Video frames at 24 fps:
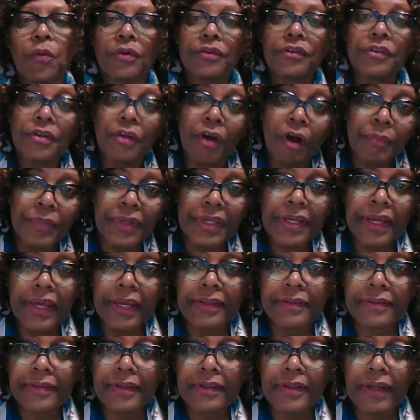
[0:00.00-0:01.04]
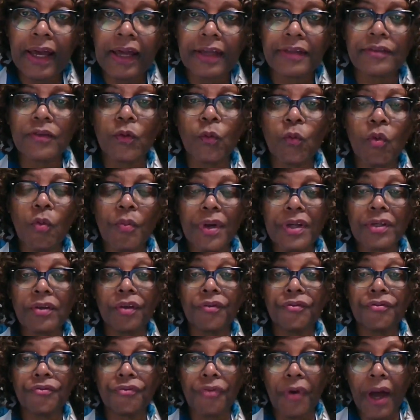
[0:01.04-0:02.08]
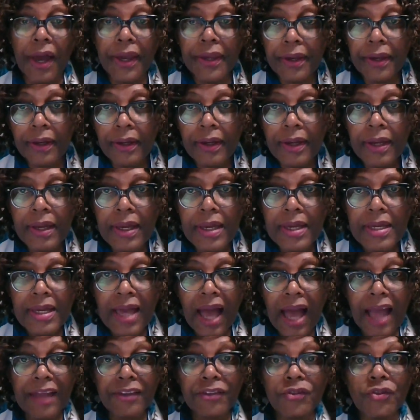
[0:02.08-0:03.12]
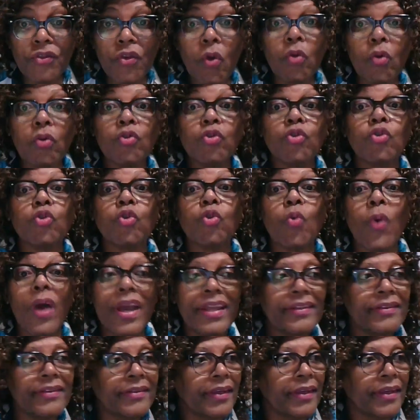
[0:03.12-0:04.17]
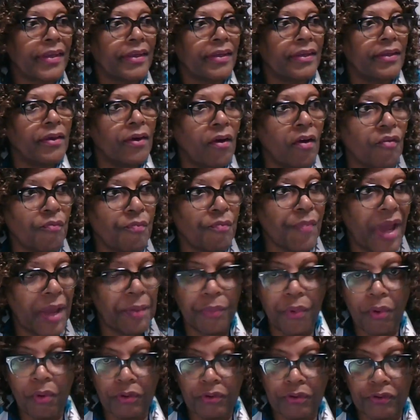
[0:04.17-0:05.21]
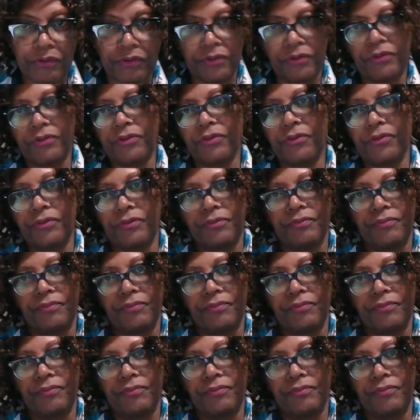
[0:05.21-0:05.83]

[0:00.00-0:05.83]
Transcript: nominated as a Woman on Fire, I sold 20 of my books.